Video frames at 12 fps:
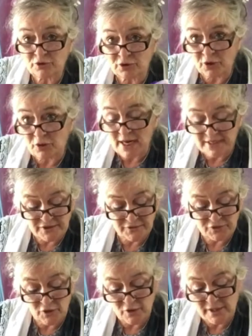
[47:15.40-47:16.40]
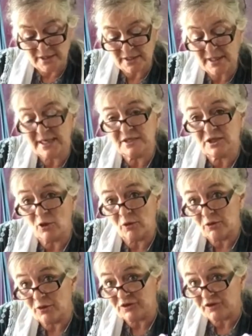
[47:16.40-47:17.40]
2 legs of stocking, it's
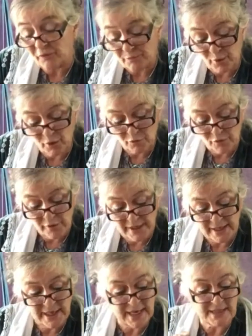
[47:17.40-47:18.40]
got the soft pot ring,